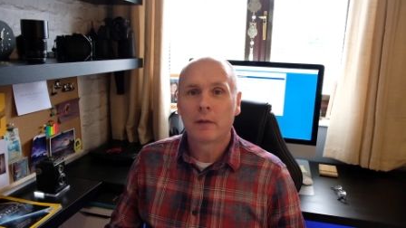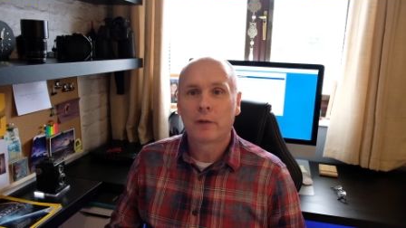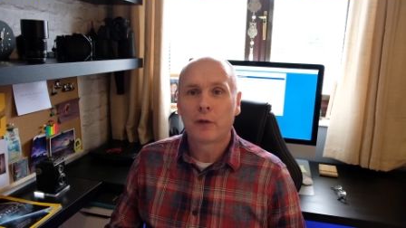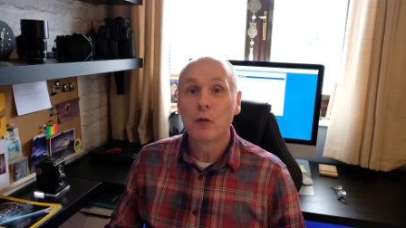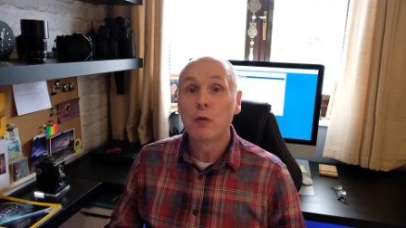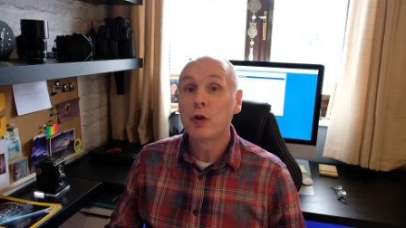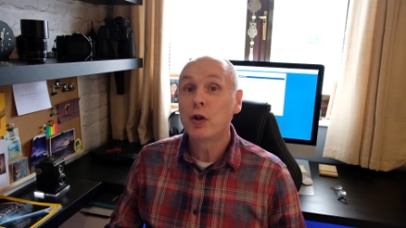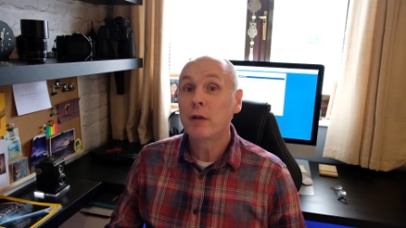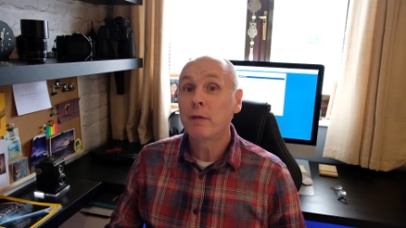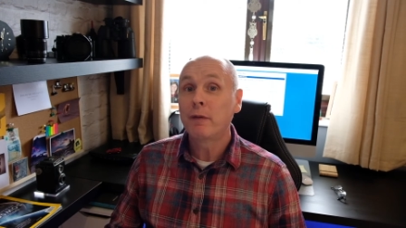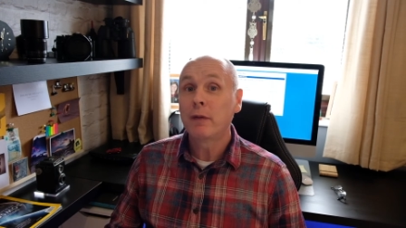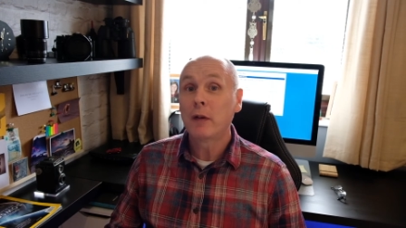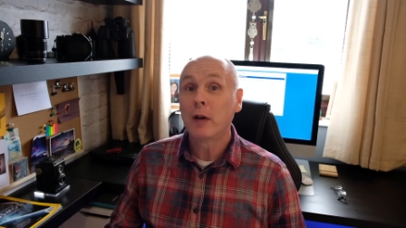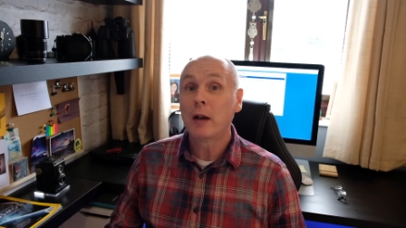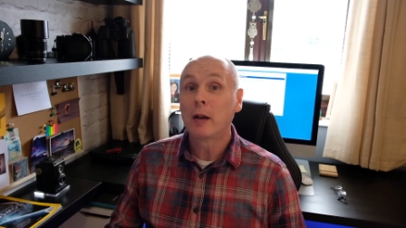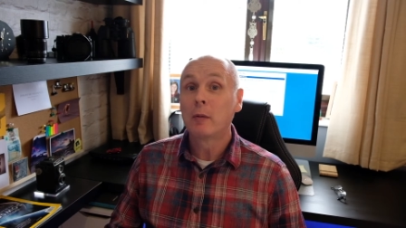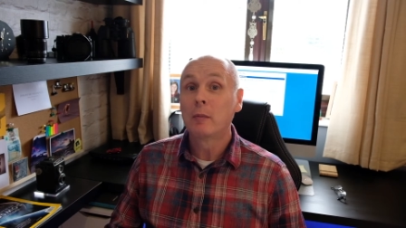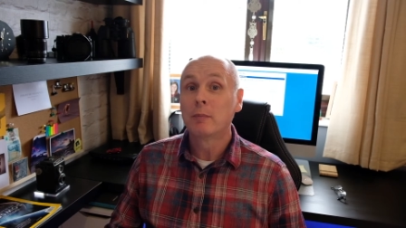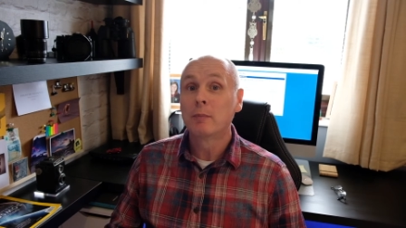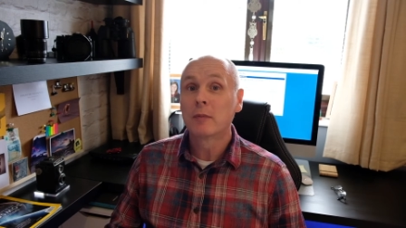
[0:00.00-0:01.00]

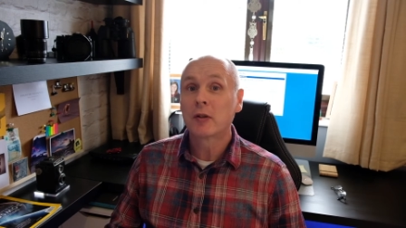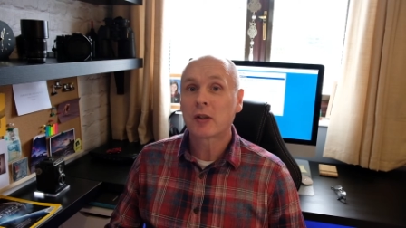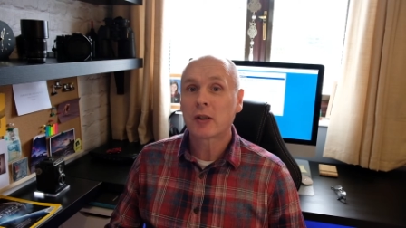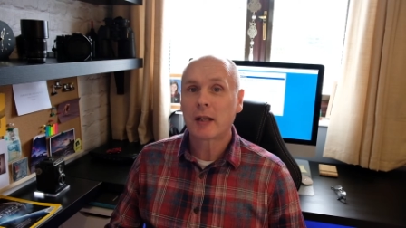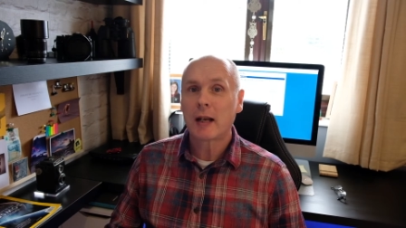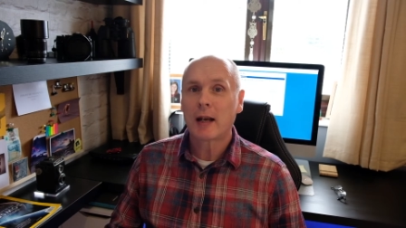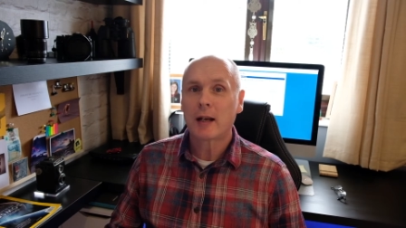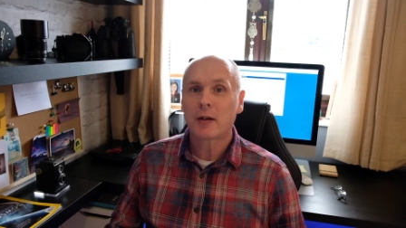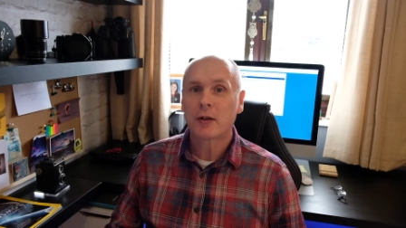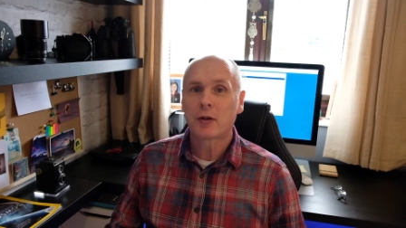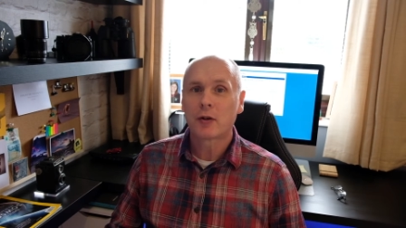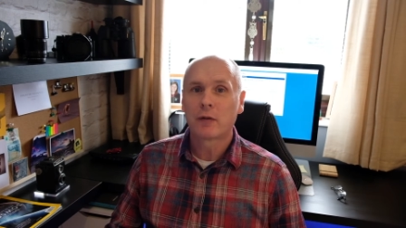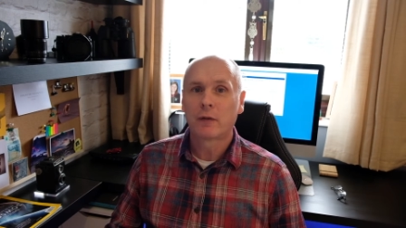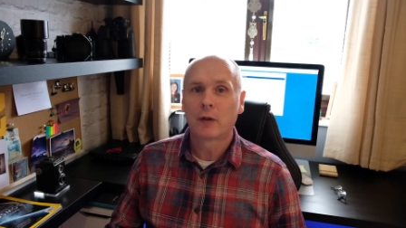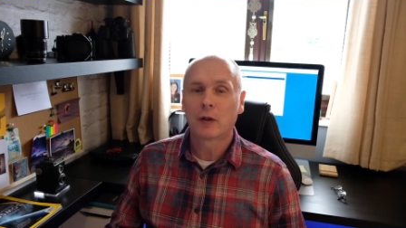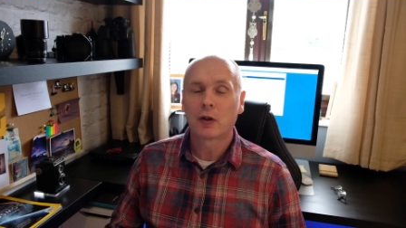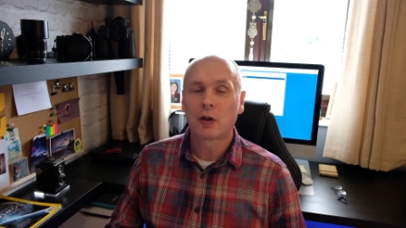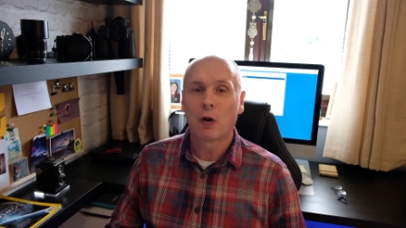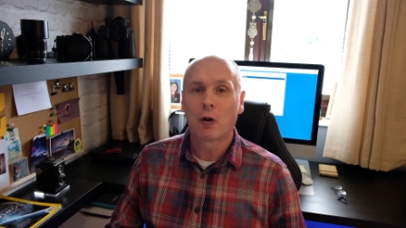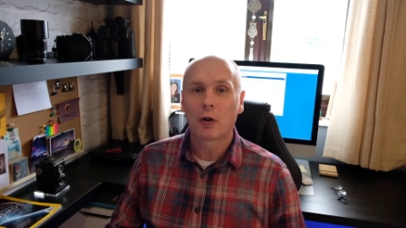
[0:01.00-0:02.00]
Fujifilm slash
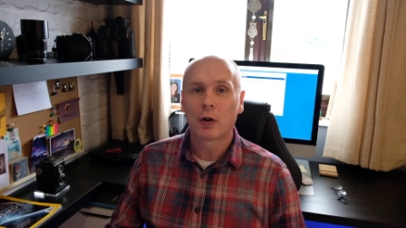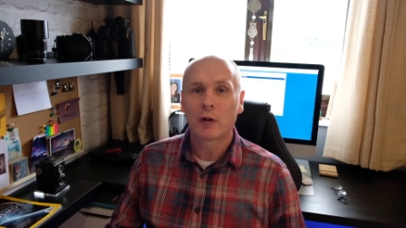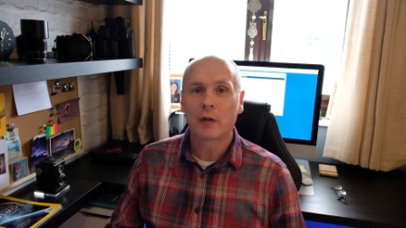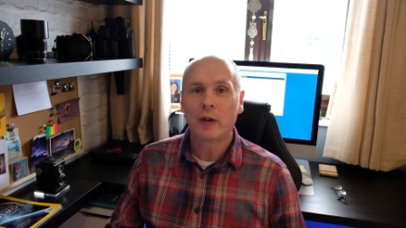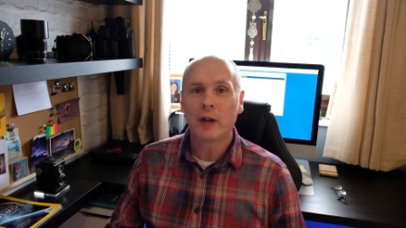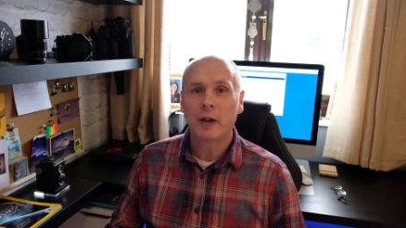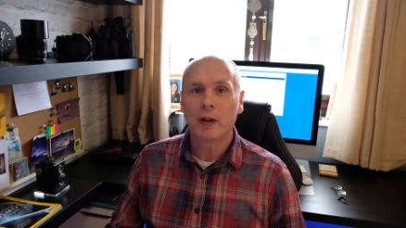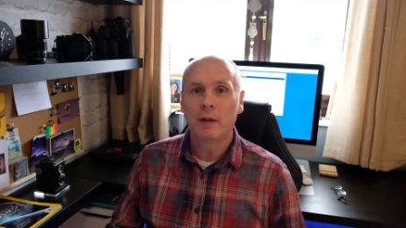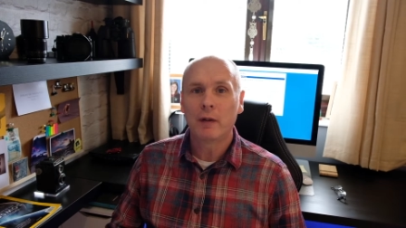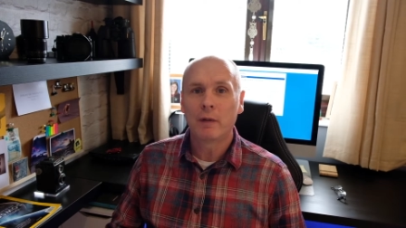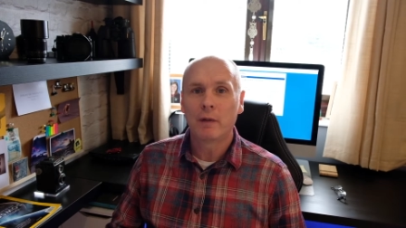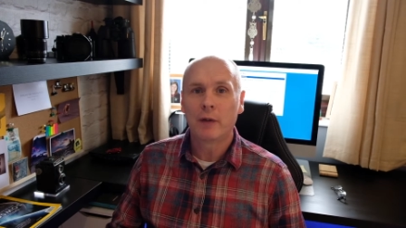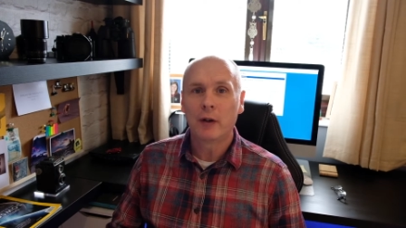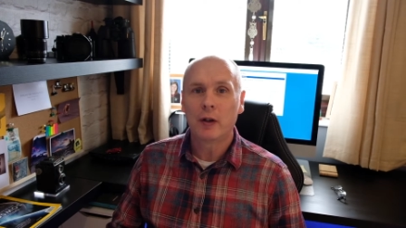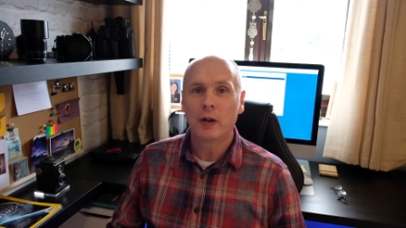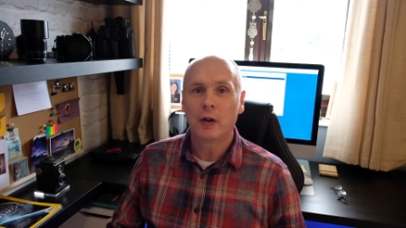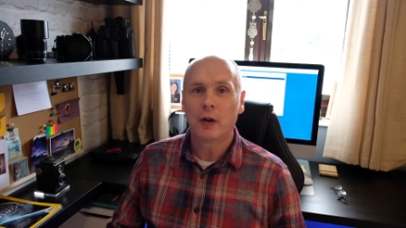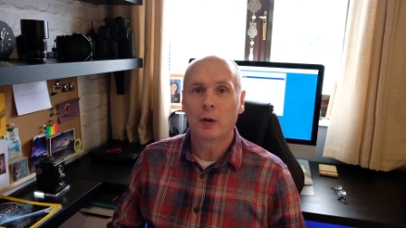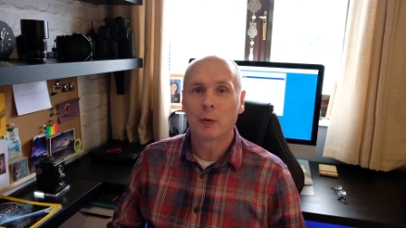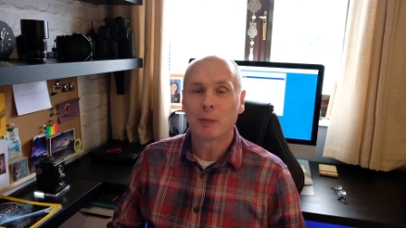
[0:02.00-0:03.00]
photography
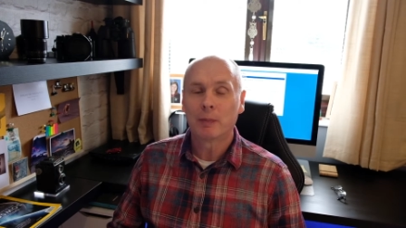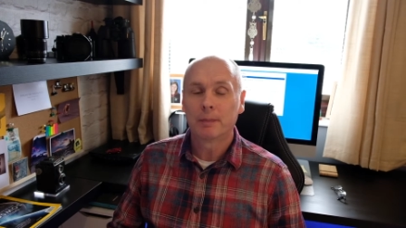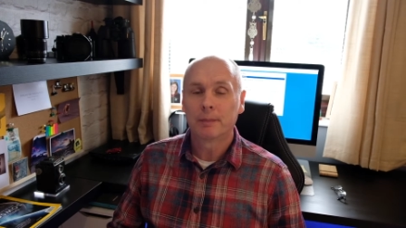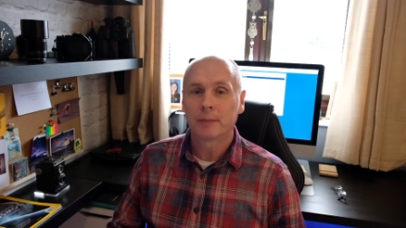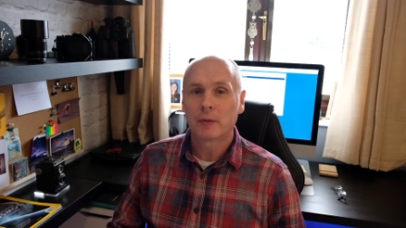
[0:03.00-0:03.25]
video.